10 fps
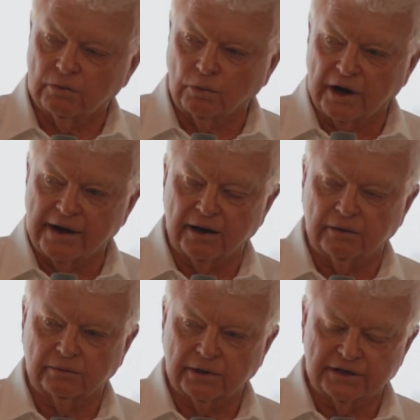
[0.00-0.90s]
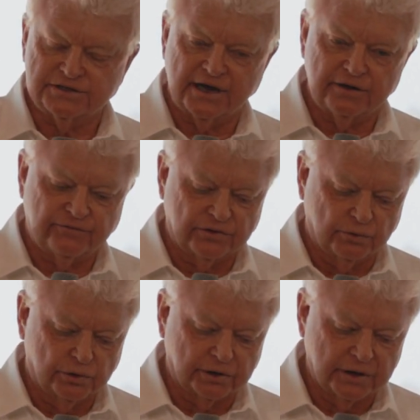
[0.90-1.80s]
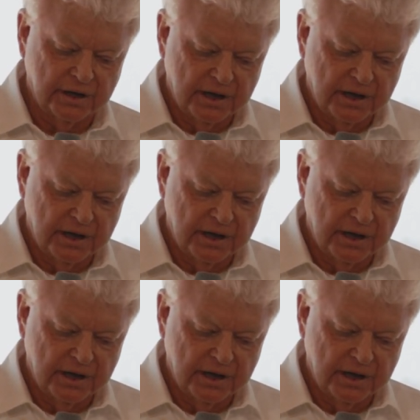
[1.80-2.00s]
won our tender for the work,